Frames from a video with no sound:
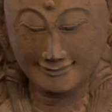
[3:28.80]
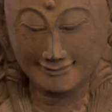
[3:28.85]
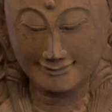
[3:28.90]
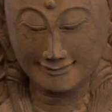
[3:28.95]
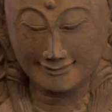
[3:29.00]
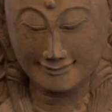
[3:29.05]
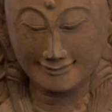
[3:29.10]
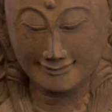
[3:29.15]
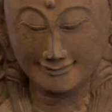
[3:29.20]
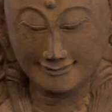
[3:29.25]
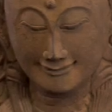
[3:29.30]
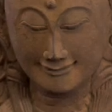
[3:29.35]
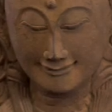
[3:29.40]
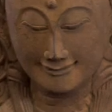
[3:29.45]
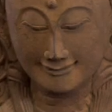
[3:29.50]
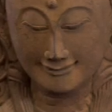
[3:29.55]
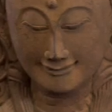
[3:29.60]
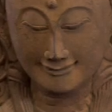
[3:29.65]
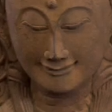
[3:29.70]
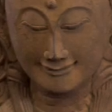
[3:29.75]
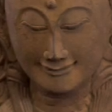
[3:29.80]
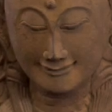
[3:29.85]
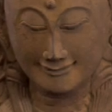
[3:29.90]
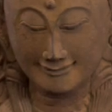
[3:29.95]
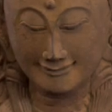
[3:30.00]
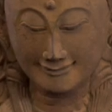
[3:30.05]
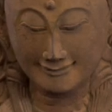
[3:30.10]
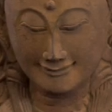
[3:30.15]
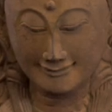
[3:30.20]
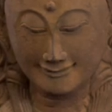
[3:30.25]

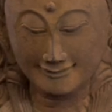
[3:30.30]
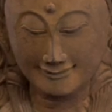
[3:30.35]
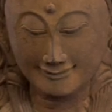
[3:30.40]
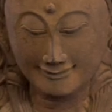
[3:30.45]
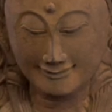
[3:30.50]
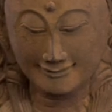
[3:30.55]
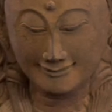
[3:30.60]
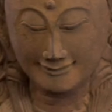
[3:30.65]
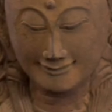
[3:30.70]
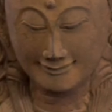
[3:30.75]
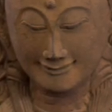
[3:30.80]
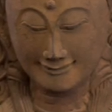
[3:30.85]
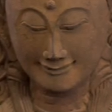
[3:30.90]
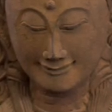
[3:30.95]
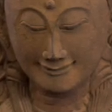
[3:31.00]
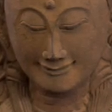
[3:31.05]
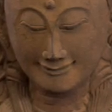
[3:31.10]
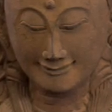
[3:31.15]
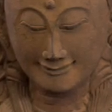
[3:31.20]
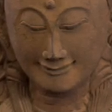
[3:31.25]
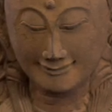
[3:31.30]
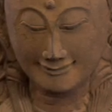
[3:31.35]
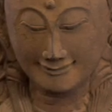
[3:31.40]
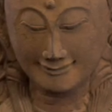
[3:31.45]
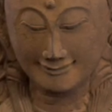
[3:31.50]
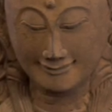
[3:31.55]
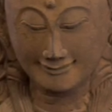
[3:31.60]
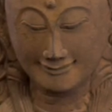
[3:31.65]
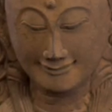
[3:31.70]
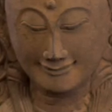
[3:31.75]

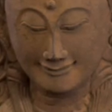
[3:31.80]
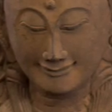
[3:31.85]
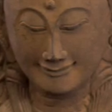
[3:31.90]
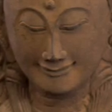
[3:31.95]
(not speaking)